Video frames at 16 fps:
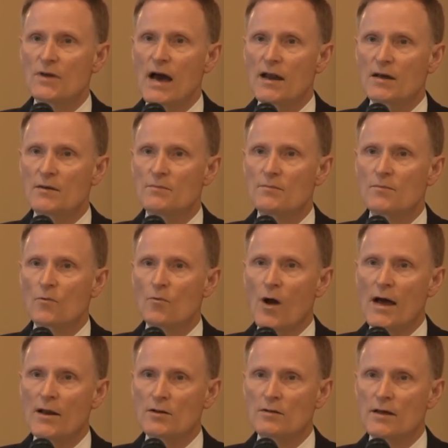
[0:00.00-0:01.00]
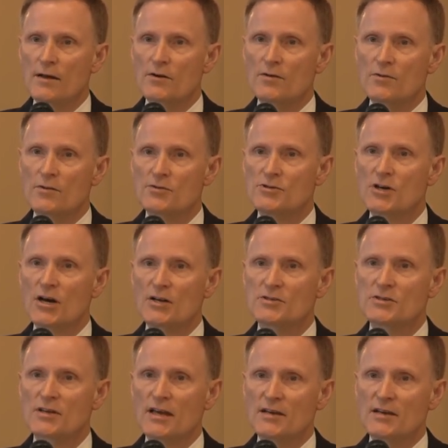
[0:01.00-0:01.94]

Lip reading: got to write a letter to the judge